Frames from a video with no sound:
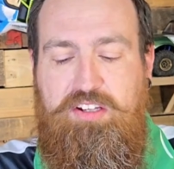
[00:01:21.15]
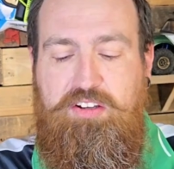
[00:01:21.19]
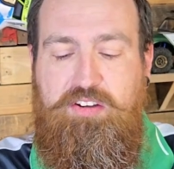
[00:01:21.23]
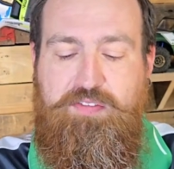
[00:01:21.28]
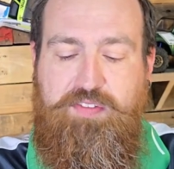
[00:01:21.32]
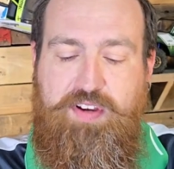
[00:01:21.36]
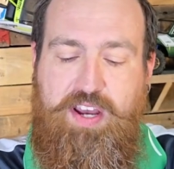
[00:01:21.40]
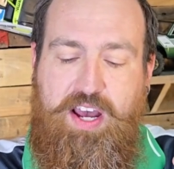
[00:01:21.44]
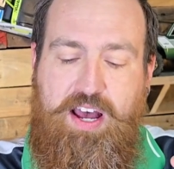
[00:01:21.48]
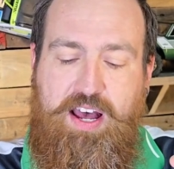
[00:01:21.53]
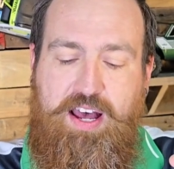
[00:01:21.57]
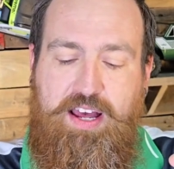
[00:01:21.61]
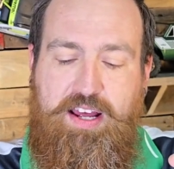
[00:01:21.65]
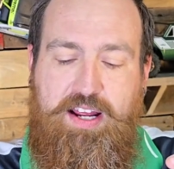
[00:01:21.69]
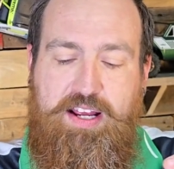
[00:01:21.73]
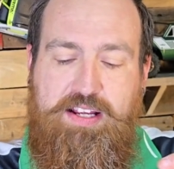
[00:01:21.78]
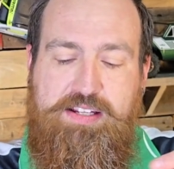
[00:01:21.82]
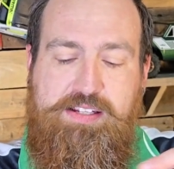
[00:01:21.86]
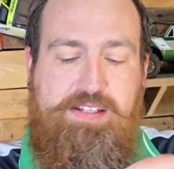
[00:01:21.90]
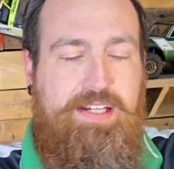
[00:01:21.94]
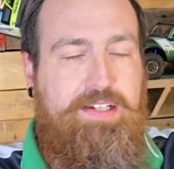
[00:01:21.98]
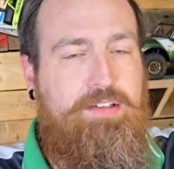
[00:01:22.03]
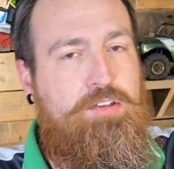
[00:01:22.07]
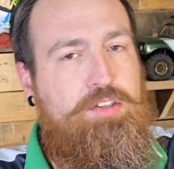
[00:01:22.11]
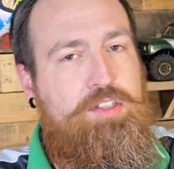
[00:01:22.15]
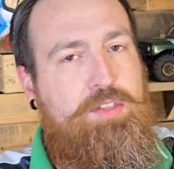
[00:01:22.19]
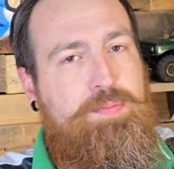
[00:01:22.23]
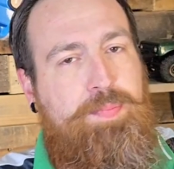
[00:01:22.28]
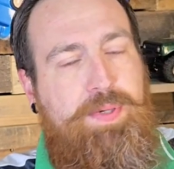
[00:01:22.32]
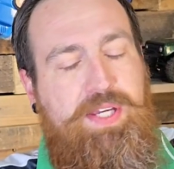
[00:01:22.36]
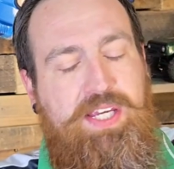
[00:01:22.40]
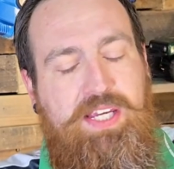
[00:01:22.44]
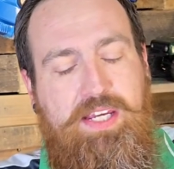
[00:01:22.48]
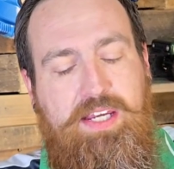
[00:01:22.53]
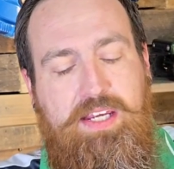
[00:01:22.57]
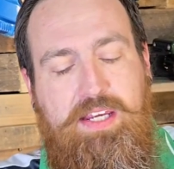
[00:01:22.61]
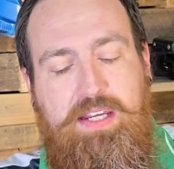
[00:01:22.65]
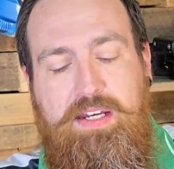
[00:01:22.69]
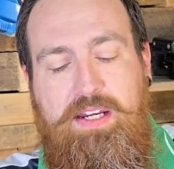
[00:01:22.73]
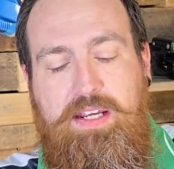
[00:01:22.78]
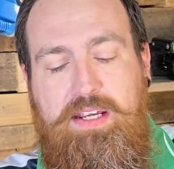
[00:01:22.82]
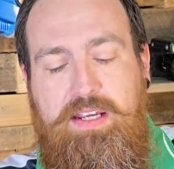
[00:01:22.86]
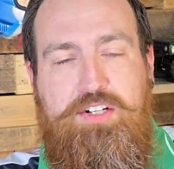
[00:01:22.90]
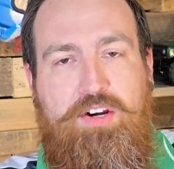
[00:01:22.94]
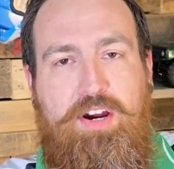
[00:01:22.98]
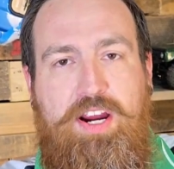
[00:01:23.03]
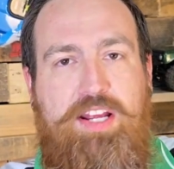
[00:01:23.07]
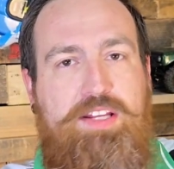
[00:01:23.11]
You've got a single
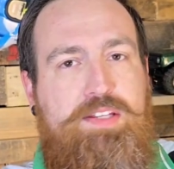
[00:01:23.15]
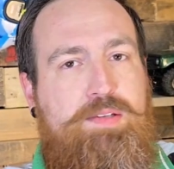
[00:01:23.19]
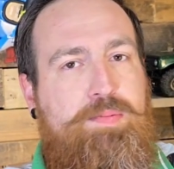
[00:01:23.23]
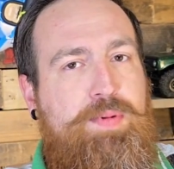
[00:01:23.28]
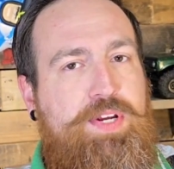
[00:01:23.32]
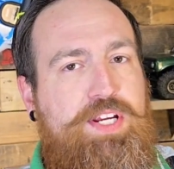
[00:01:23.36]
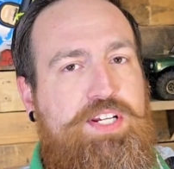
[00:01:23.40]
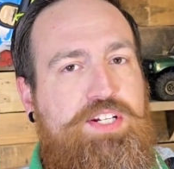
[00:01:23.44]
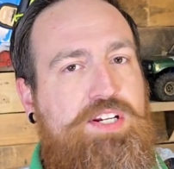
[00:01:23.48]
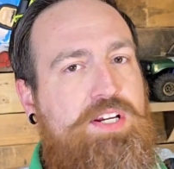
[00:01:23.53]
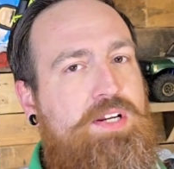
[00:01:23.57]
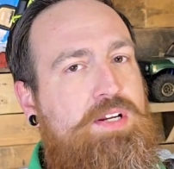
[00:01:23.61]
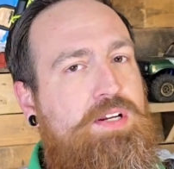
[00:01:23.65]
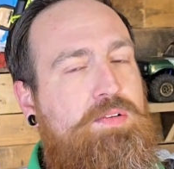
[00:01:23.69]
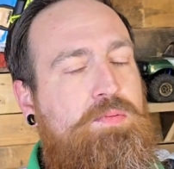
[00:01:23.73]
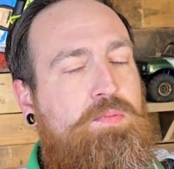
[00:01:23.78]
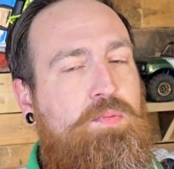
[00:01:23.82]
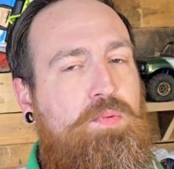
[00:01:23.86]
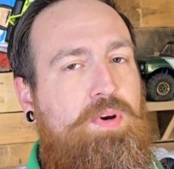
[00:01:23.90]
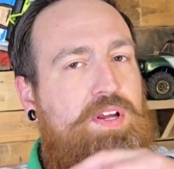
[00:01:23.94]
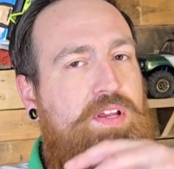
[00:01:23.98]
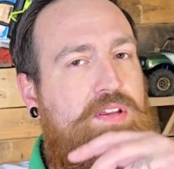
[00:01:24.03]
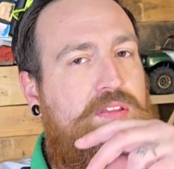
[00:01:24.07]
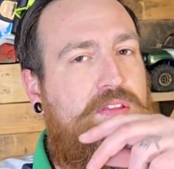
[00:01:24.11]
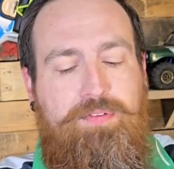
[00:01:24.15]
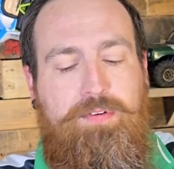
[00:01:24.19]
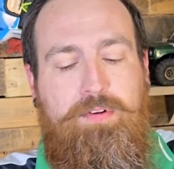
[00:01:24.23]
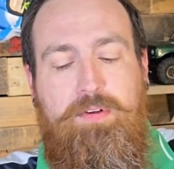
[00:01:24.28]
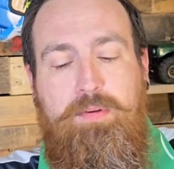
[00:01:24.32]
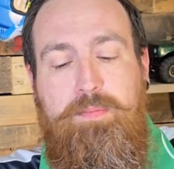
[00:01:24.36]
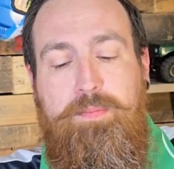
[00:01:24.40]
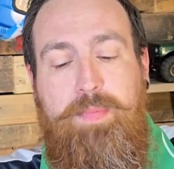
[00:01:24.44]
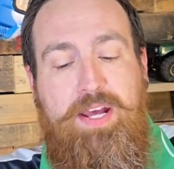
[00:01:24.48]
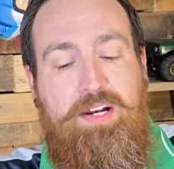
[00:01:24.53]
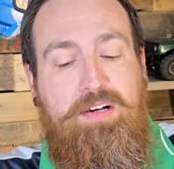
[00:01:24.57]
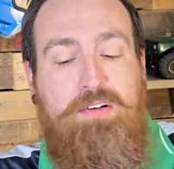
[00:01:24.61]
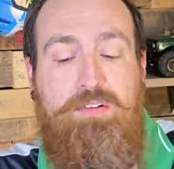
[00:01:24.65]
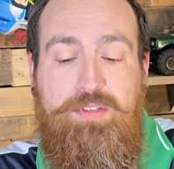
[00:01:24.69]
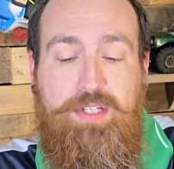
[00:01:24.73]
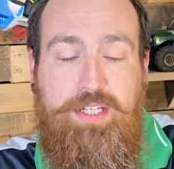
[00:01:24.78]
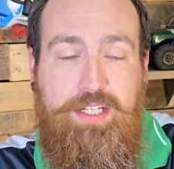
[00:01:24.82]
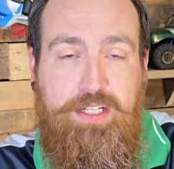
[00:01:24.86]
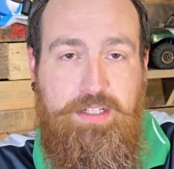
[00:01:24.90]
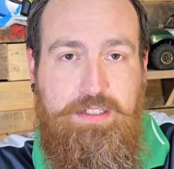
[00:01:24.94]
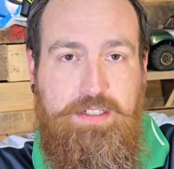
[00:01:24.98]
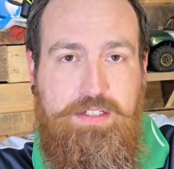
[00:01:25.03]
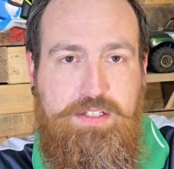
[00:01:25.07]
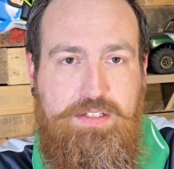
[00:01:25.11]
speed transmission with full metal
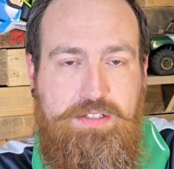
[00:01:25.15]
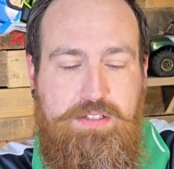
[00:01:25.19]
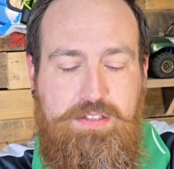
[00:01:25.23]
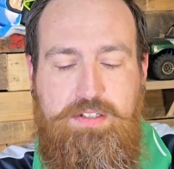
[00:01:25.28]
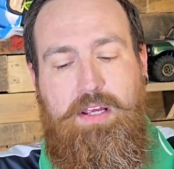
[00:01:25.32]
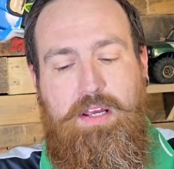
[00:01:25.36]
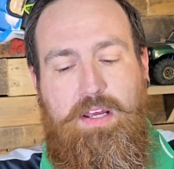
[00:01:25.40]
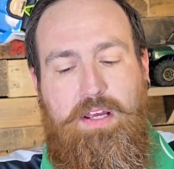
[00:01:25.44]
gears.